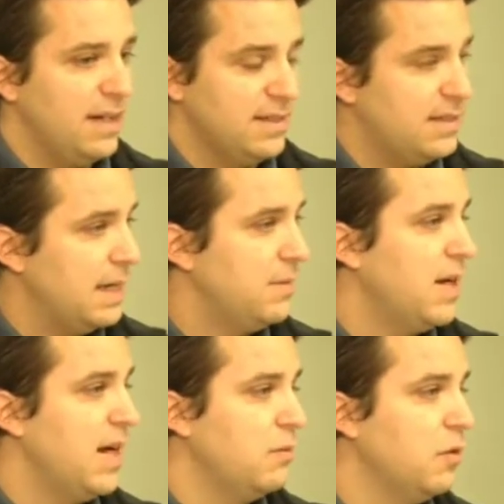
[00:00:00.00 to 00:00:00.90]
at the same
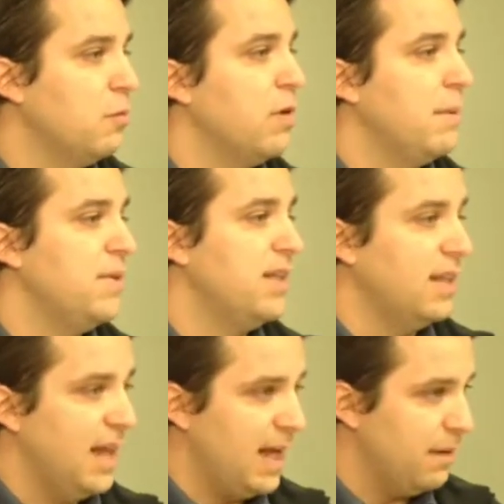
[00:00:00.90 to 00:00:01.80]
time, we're prepping
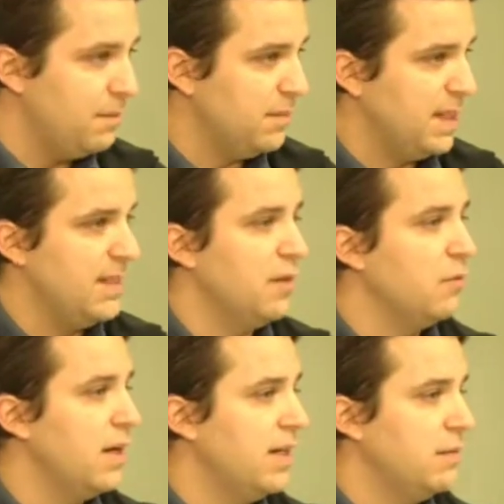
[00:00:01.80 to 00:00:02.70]
the lab, getting
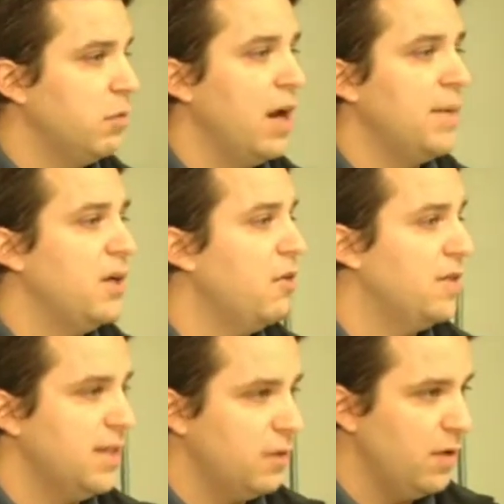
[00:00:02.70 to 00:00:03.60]
it ready, priming
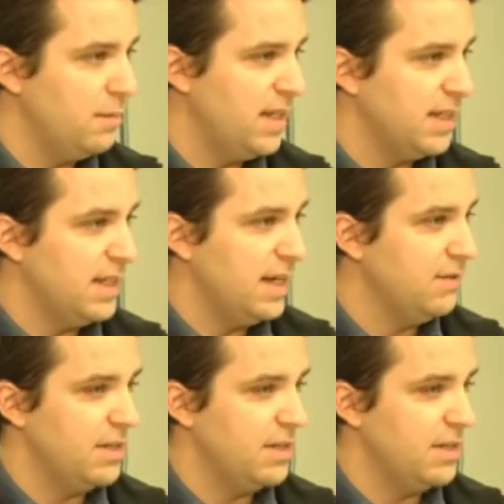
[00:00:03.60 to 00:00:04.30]
all the equipment, getting